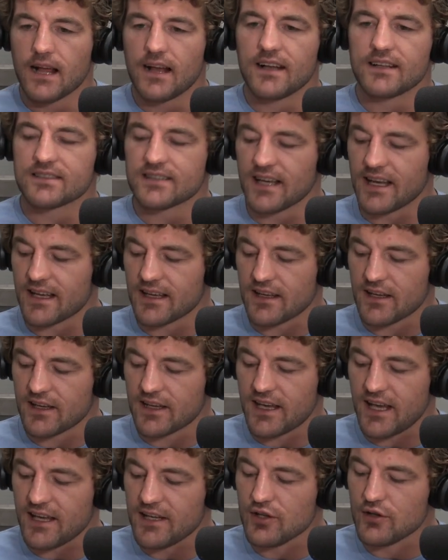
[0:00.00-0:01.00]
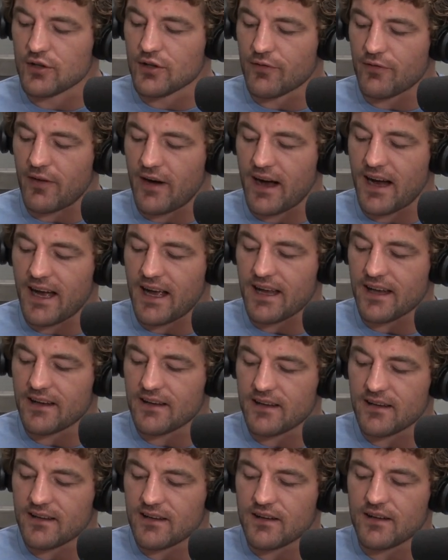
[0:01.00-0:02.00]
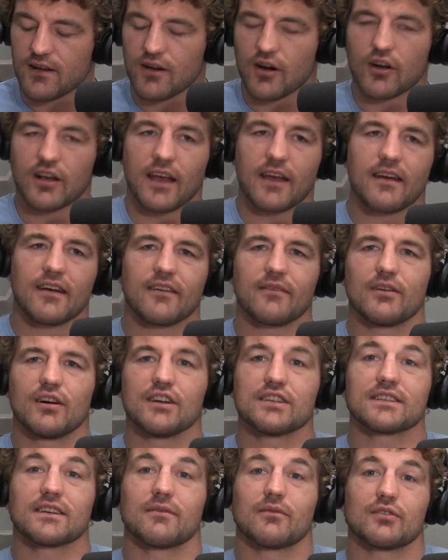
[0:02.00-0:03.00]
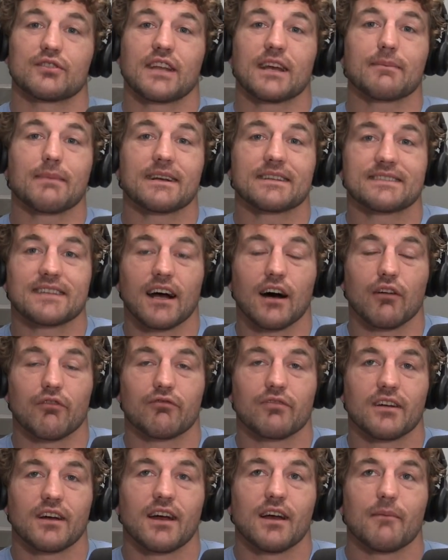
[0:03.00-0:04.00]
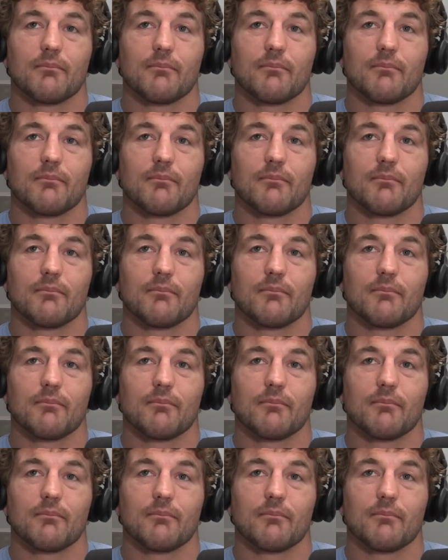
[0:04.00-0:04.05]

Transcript: it's like, can you define Okay, listen, We take myself.